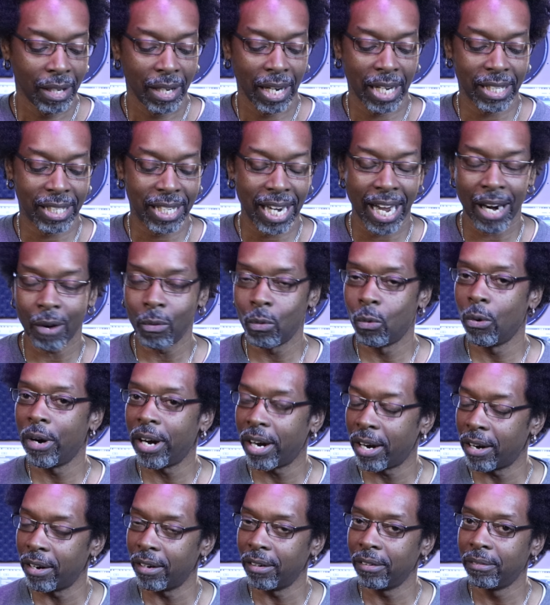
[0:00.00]
it's kind of
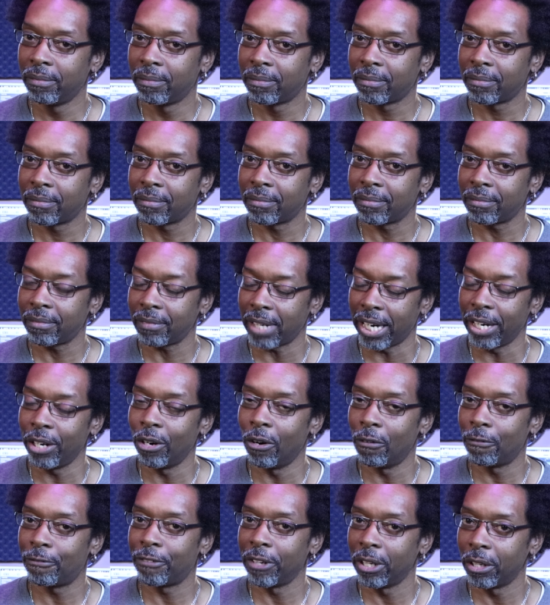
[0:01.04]
weird that you
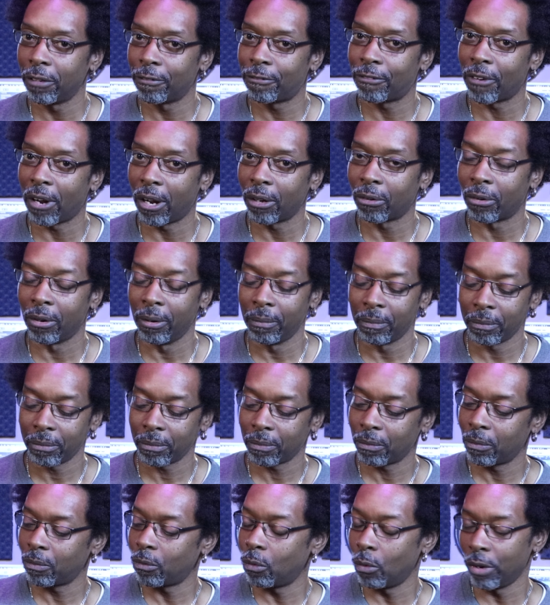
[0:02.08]
don't feel the fulcrum
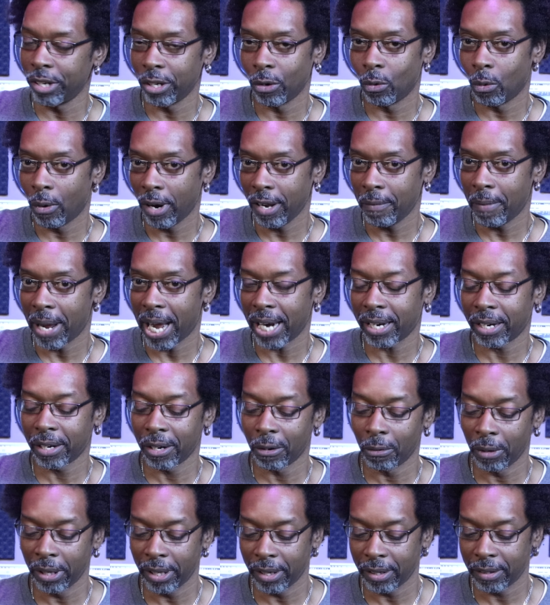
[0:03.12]
when you're way back
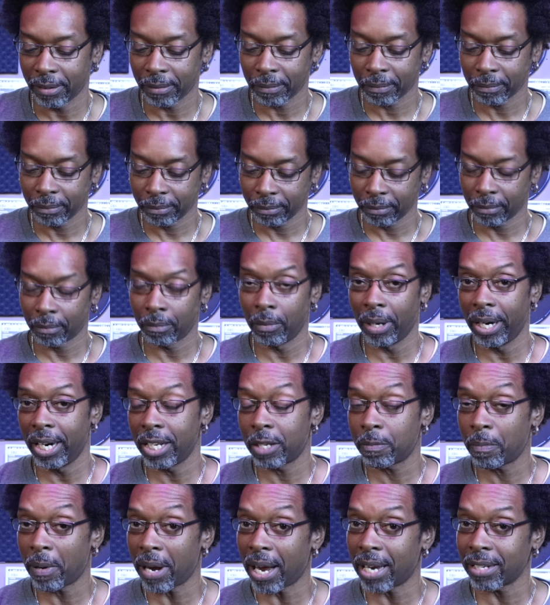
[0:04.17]
here with it, but
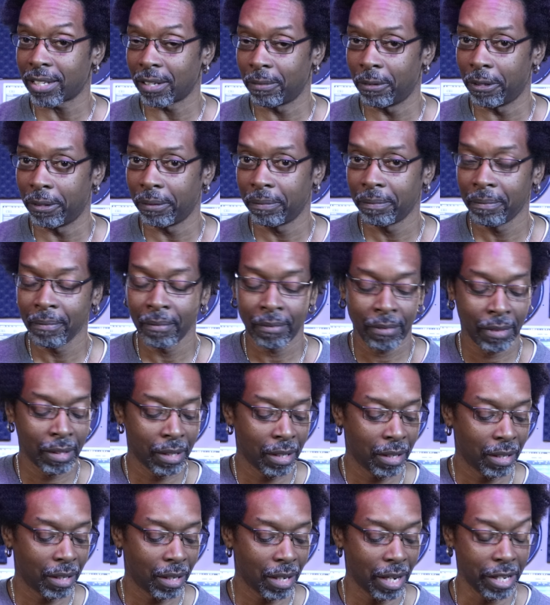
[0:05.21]
it's possible.
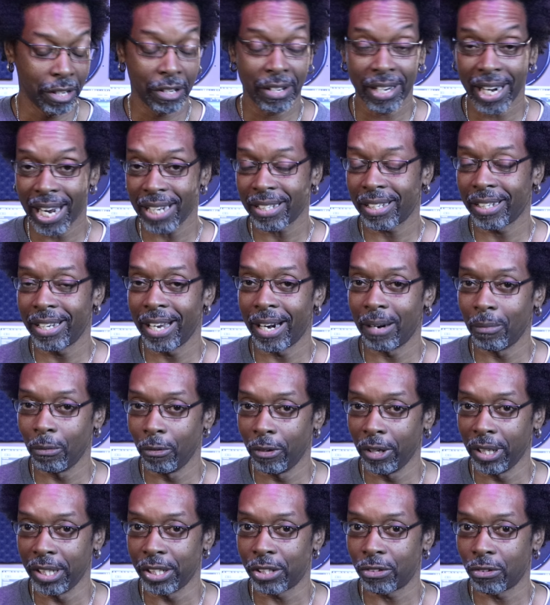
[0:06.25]
And you can actually get them
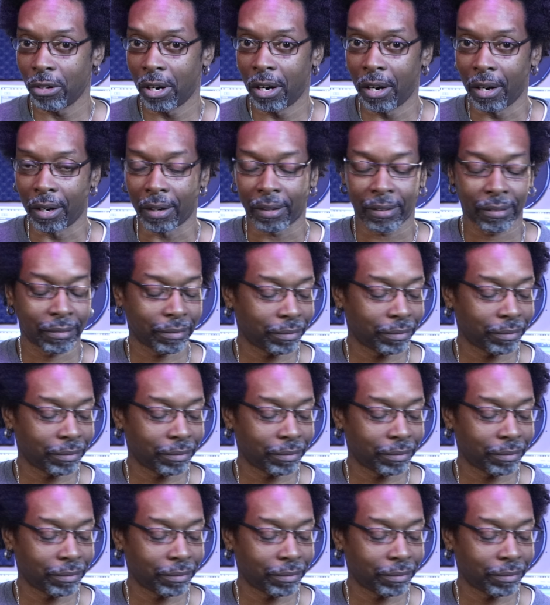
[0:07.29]
really strong.